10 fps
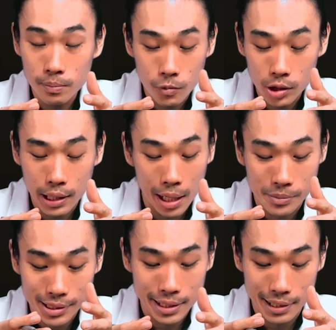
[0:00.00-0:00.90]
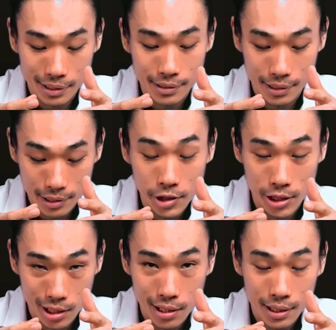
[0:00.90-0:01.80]
what I'm saying
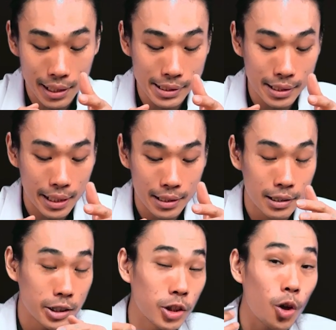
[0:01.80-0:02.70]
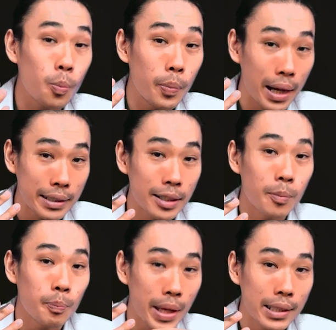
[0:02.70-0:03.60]
here is your body
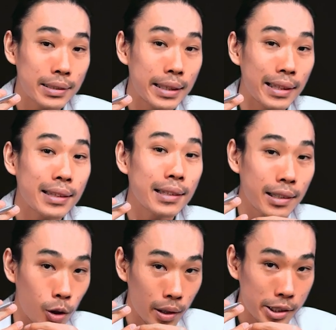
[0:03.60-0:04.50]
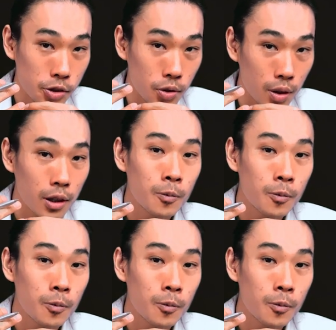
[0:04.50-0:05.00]
make that cholesterol,